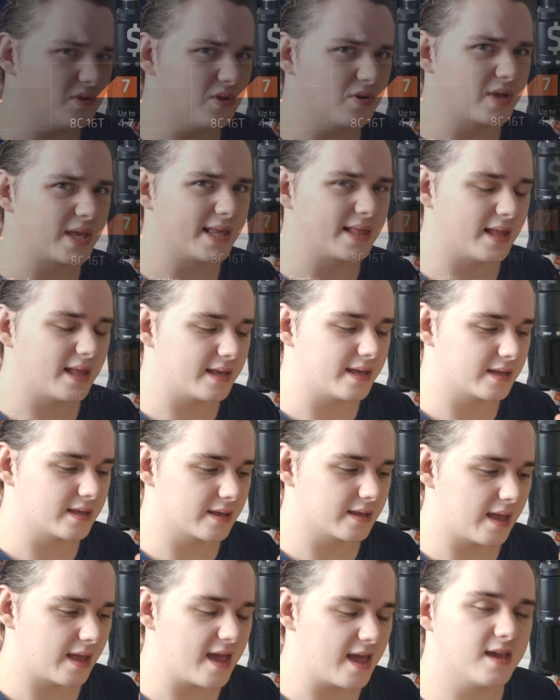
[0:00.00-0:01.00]
looking like
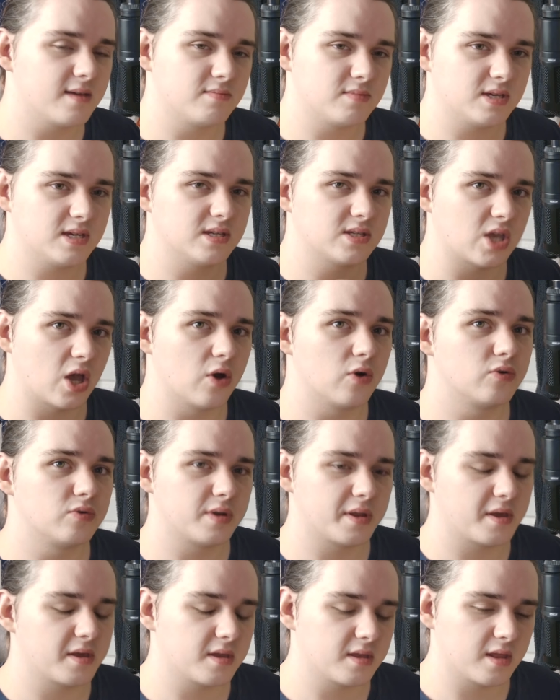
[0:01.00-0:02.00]
AMD's
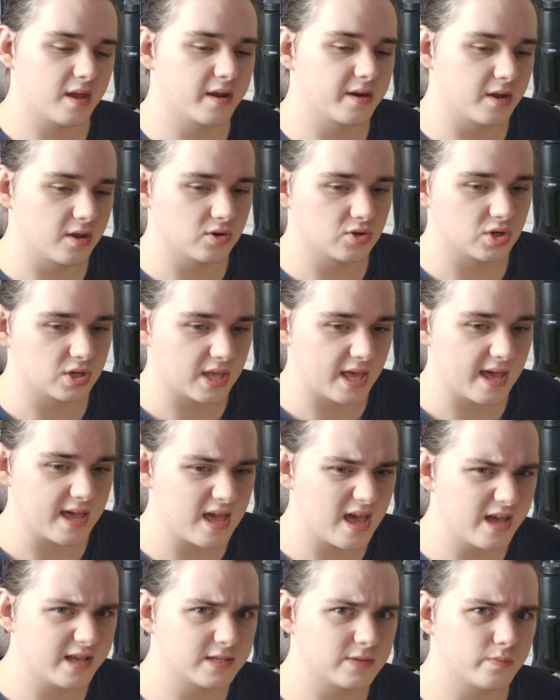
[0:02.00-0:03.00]
own
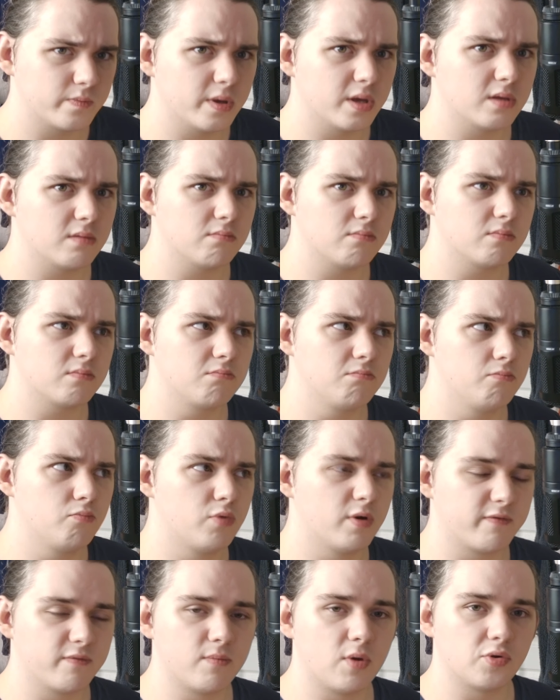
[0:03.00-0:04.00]
9900KS, but
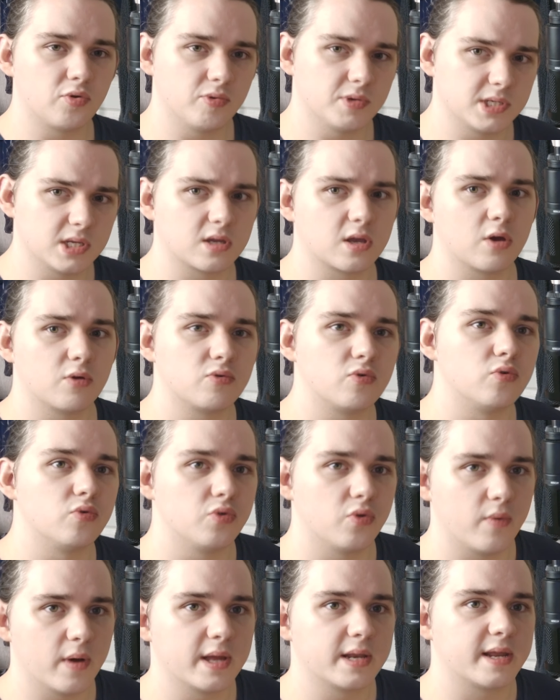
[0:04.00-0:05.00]
with models that go all
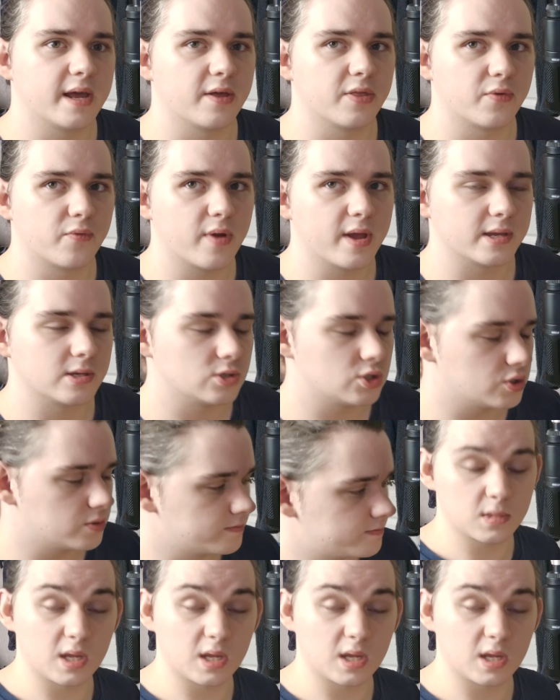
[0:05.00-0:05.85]
the way down the range.